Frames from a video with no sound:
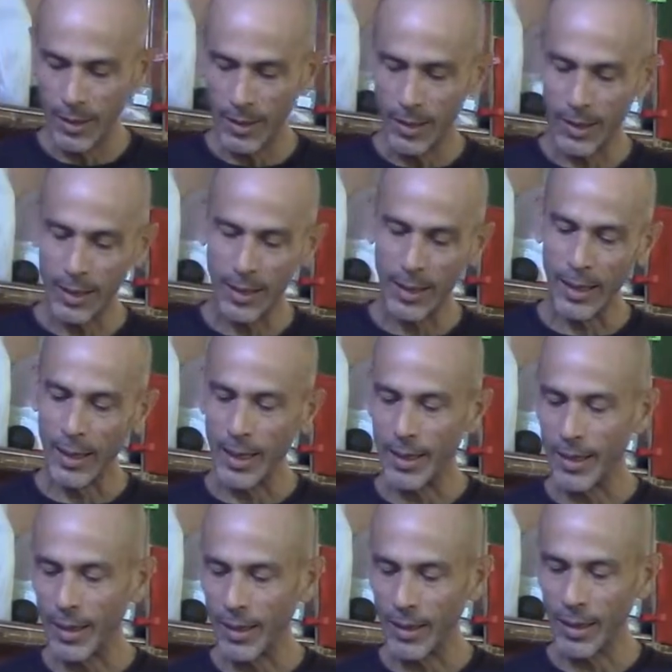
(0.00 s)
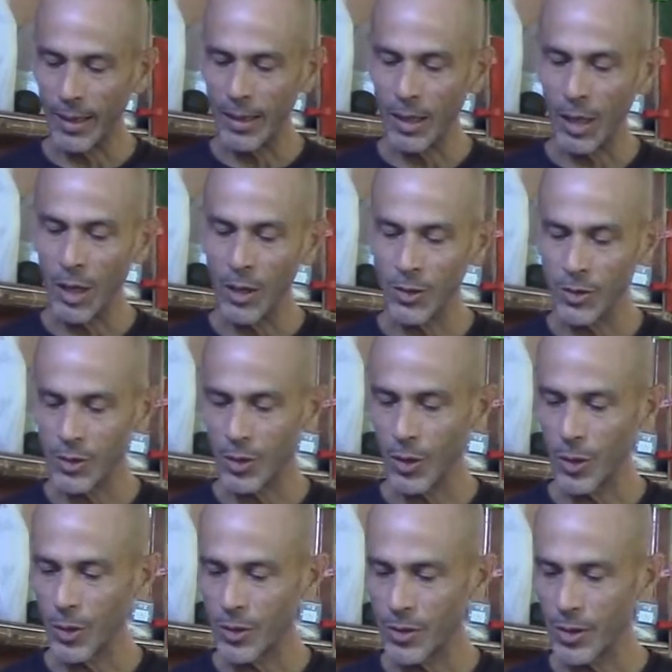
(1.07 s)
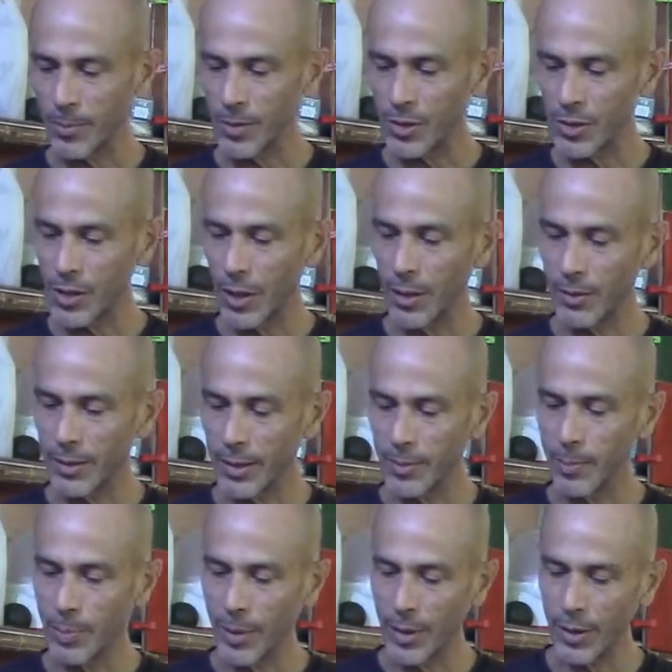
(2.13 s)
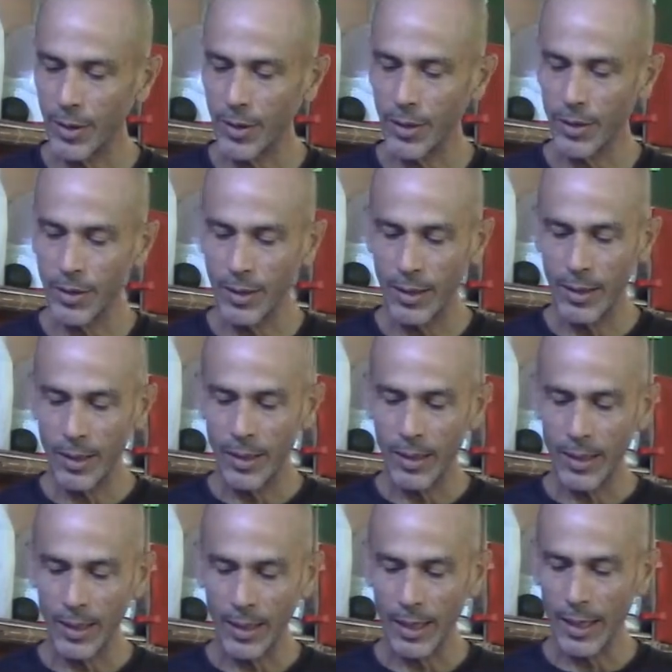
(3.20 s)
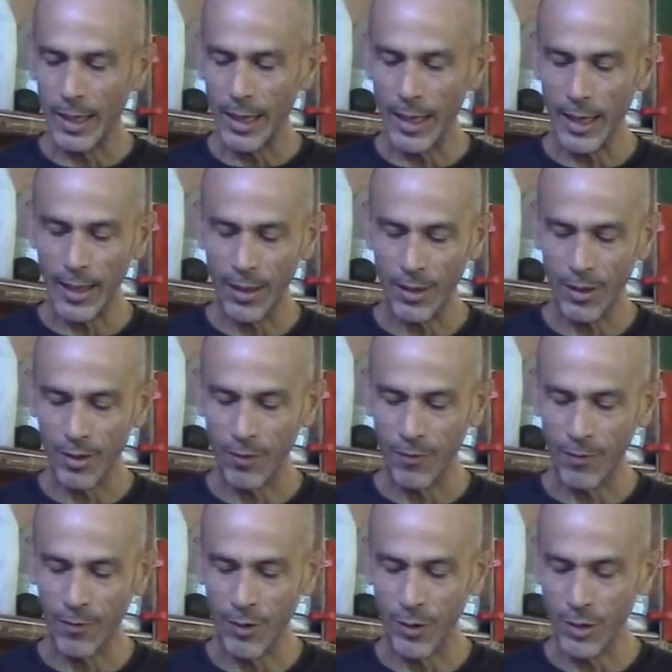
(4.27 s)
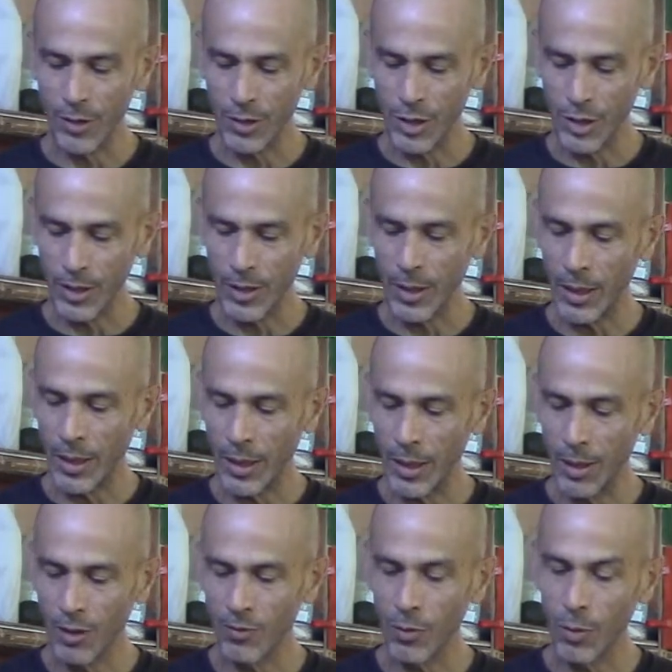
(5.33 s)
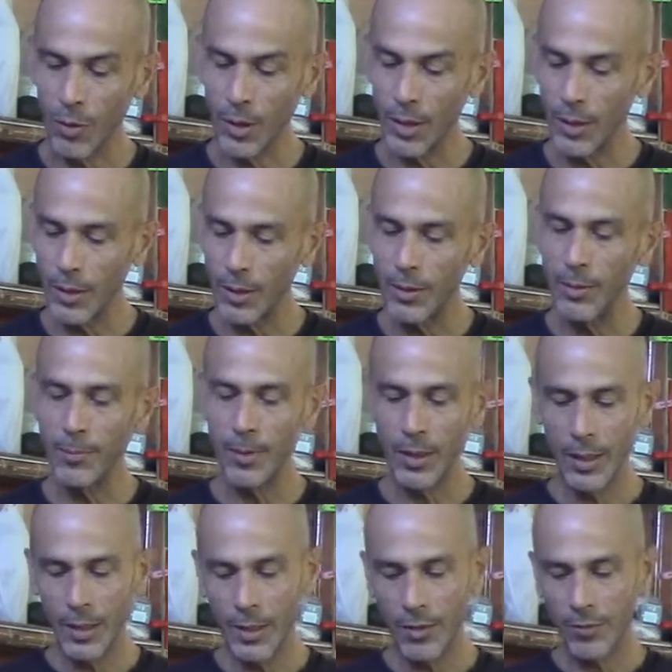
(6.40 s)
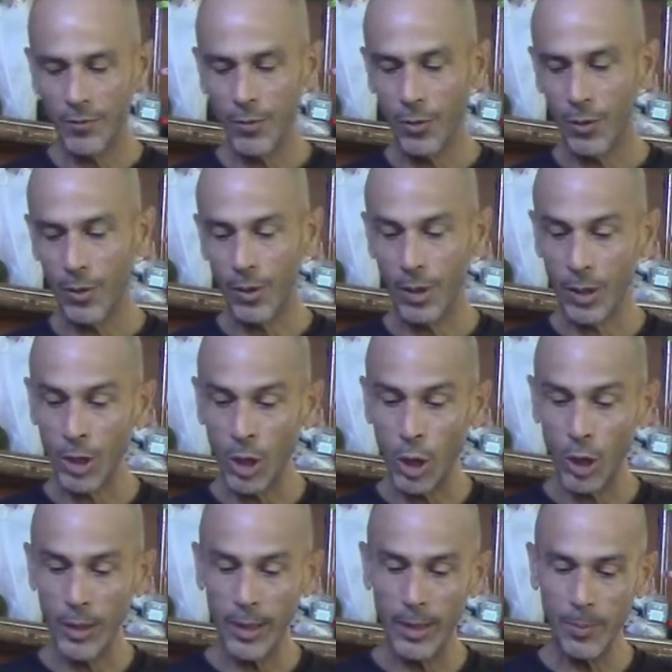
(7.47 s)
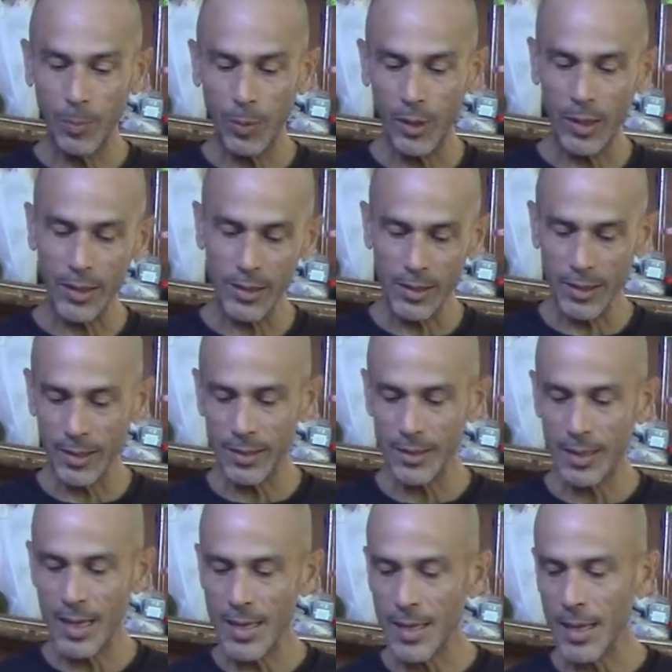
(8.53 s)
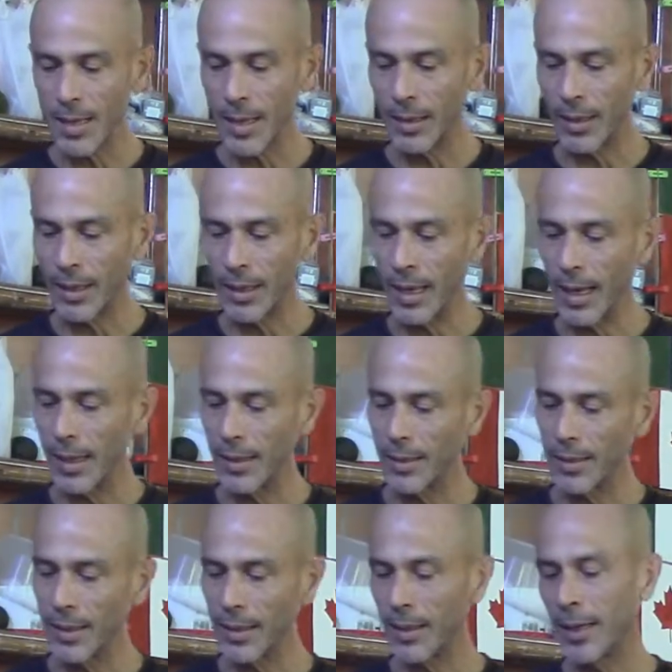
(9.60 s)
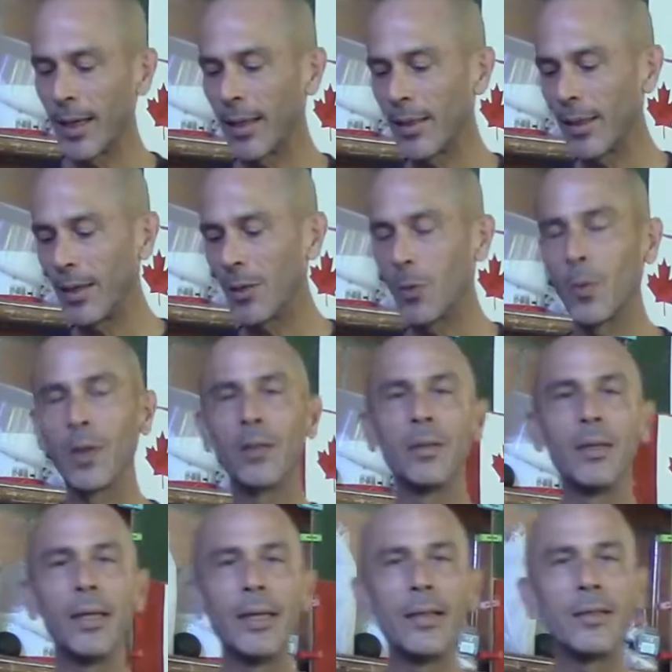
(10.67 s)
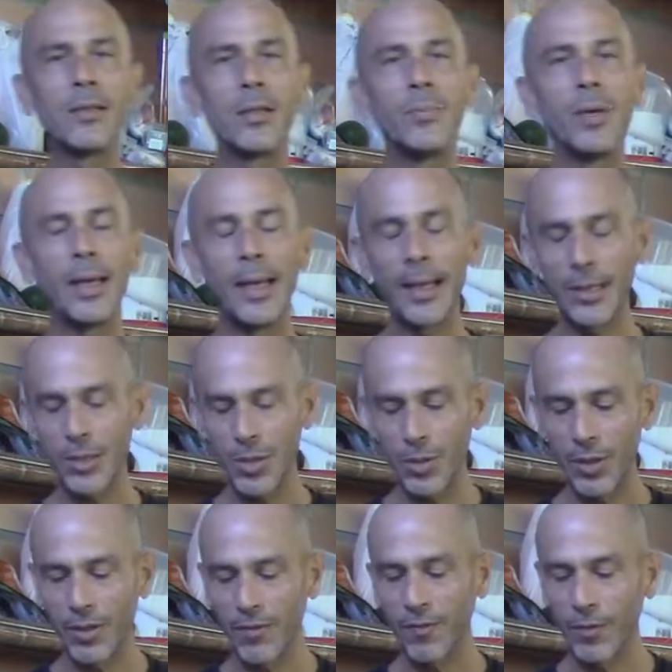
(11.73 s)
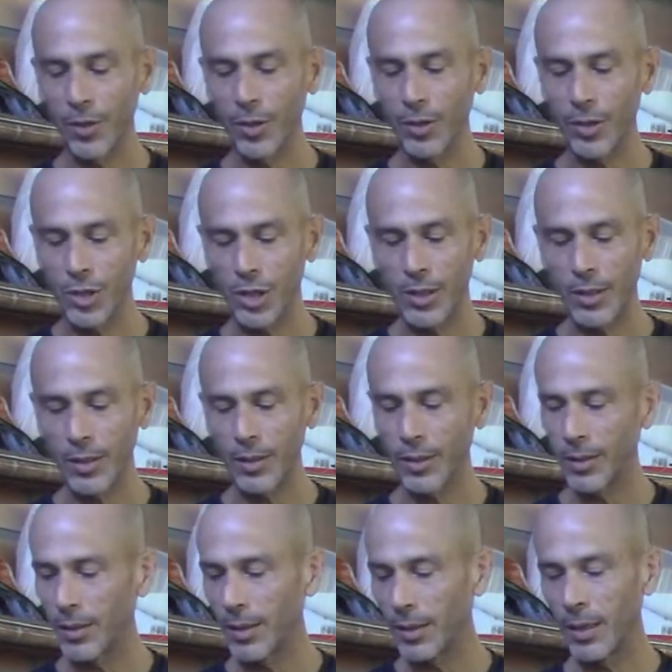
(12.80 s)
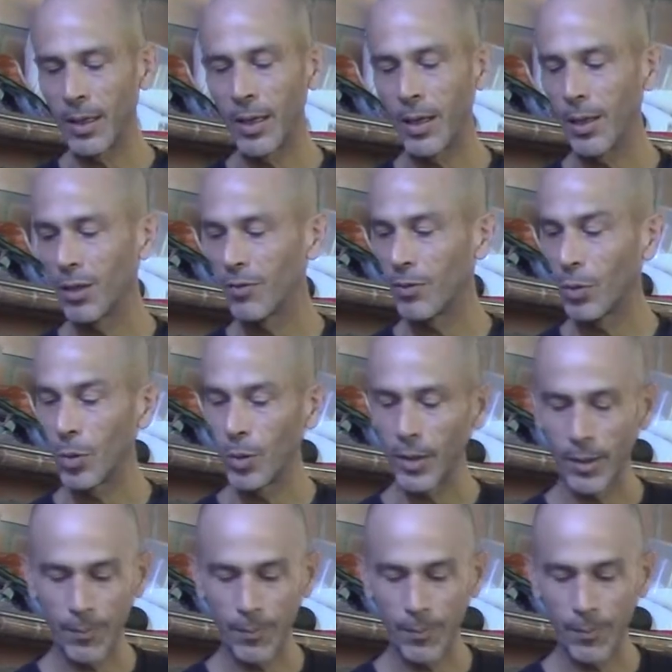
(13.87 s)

and I think also some salted butter and virgin olive oil for the cooking process, and then at the end I think we'll need some extra virgin olive oil.